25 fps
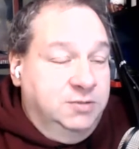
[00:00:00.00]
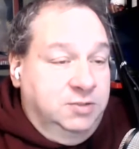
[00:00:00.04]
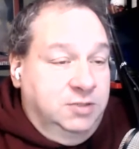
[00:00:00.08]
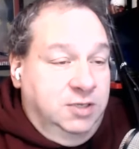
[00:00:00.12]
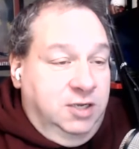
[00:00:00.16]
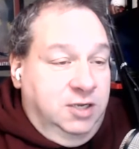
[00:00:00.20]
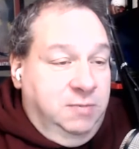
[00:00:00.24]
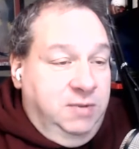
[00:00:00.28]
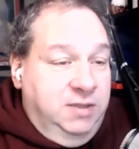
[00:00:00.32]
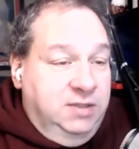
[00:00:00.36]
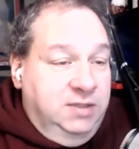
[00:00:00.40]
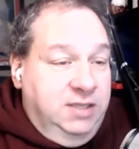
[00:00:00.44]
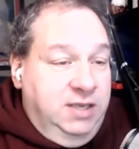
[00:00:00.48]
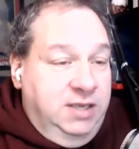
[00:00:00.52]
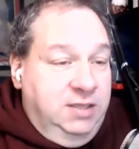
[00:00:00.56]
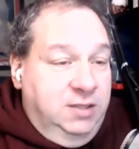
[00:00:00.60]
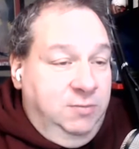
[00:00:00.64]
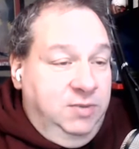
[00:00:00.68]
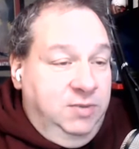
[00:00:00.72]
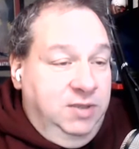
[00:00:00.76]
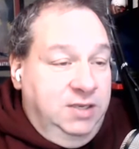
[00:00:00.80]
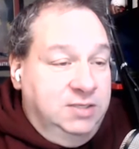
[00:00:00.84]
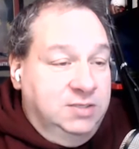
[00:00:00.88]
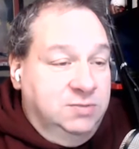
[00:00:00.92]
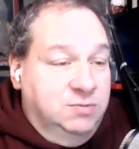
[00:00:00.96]
We'll talk about that in a little
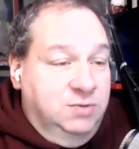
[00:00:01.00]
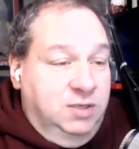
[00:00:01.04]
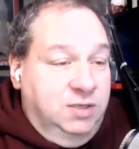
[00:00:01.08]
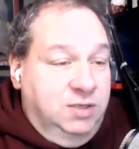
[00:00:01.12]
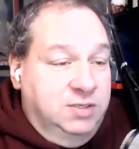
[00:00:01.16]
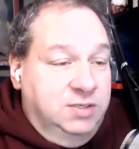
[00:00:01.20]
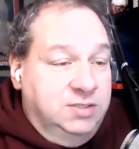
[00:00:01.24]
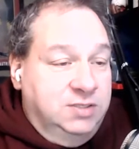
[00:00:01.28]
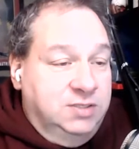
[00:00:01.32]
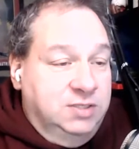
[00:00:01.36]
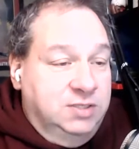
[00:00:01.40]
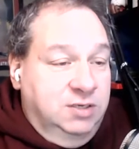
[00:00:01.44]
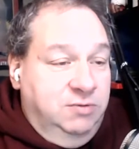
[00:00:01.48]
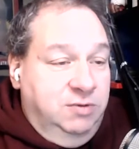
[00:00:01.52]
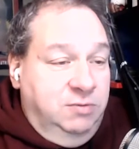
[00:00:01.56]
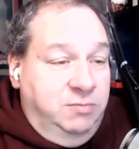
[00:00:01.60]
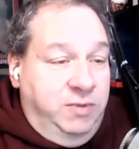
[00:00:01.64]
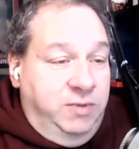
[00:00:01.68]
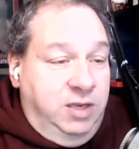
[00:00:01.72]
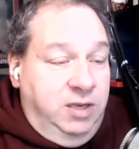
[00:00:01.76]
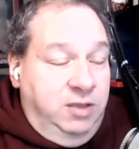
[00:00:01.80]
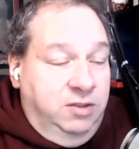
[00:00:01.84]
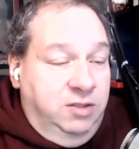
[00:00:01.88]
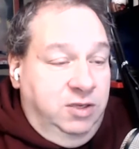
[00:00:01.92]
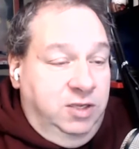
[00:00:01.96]
bit, as well as
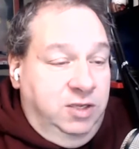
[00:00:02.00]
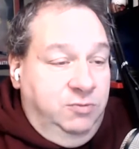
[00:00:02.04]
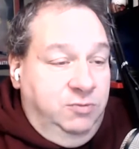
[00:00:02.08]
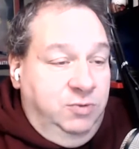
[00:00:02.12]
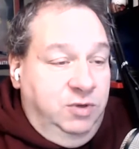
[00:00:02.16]
I thought